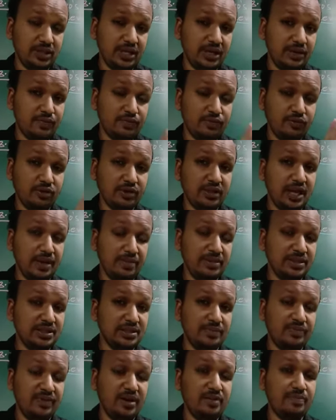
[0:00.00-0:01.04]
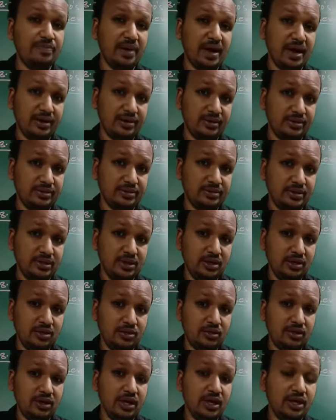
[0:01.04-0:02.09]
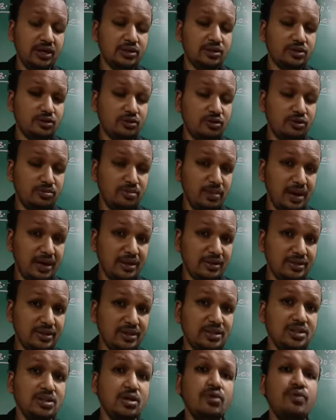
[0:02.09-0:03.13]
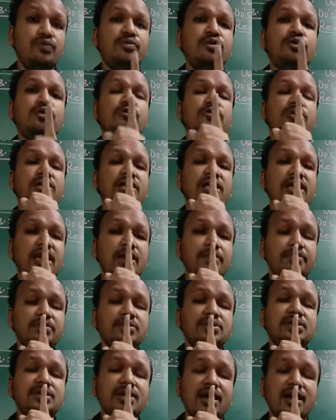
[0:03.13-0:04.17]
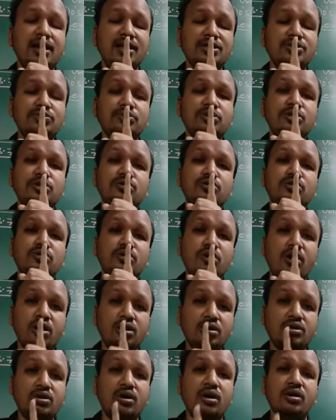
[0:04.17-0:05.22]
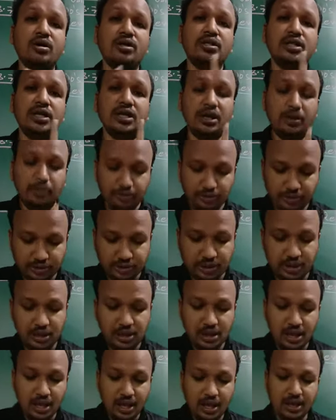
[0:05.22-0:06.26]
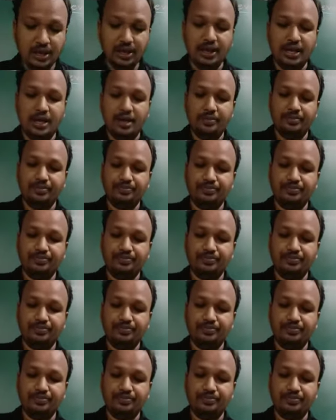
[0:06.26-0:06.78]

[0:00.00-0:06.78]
For them, it is very bad. Okay, so good manner is we should keep silence. We should not talk in the computer lab.